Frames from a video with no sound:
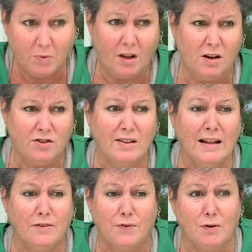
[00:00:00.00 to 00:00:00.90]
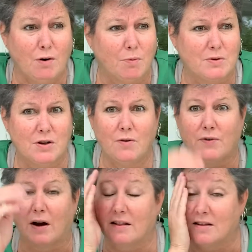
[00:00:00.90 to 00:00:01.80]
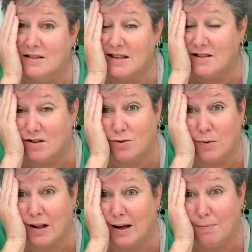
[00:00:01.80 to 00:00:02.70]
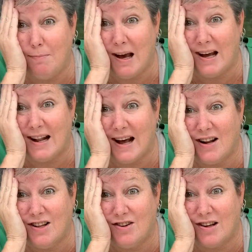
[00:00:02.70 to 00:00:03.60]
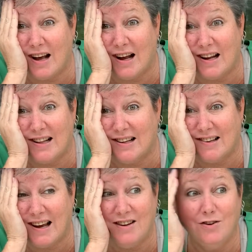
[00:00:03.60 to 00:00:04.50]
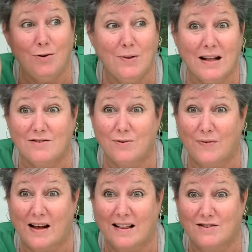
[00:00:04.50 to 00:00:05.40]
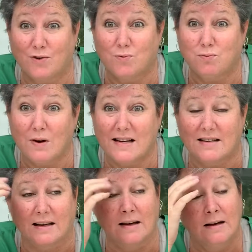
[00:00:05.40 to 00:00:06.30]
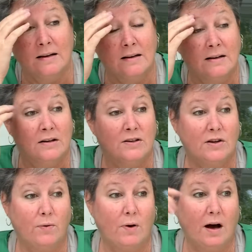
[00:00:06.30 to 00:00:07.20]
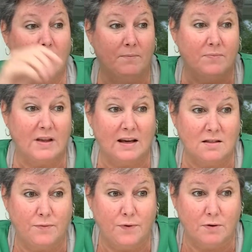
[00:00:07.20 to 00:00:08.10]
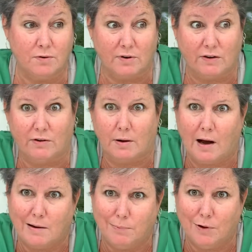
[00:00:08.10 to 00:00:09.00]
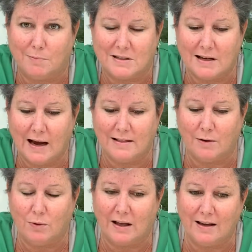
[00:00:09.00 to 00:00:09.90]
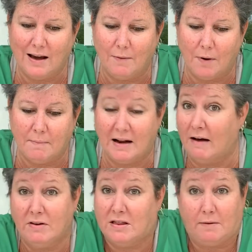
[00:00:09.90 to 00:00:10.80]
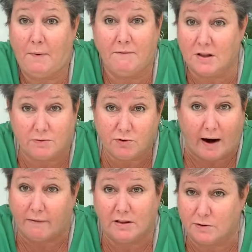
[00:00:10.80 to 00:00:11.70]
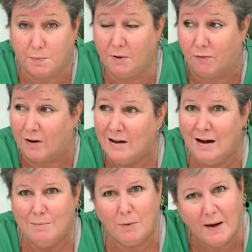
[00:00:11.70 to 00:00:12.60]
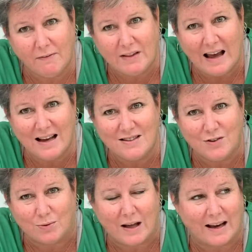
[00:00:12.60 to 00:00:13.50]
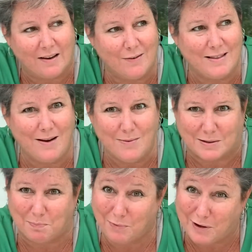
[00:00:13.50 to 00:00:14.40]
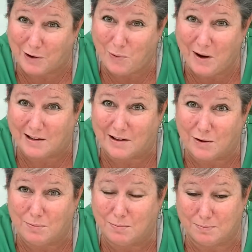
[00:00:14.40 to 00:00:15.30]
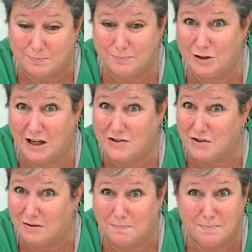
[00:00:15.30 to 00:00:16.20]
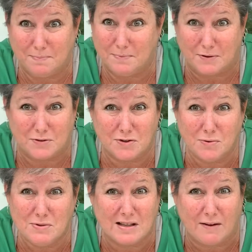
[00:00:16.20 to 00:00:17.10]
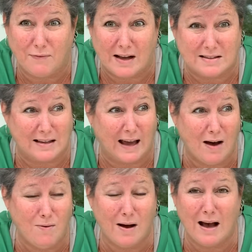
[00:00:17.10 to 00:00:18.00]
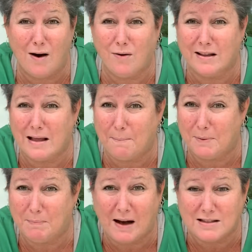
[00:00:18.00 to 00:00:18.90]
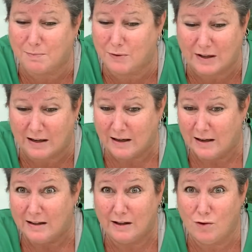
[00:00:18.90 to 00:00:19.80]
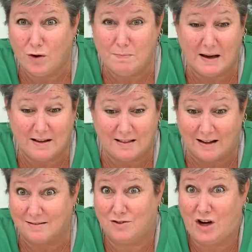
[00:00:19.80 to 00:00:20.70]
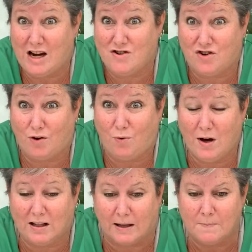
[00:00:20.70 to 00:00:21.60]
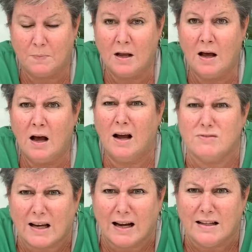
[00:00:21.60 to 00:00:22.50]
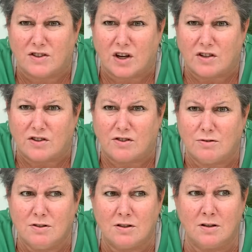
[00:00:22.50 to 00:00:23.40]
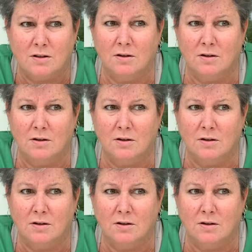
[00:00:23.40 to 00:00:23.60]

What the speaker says: So then the funeral was over, and the sisters were like, "Man, how did this guy do that so fast? It's crazy." So they get the funeral director, and they kind of pull him aside, and they were like, "Yeah, everything was great. Everything was beautiful. But we have to ask you, that was pretty quick that you changed the suits that fast. How could that be possible that you could make that change so quickly?" He was like, "I didn't change the suits.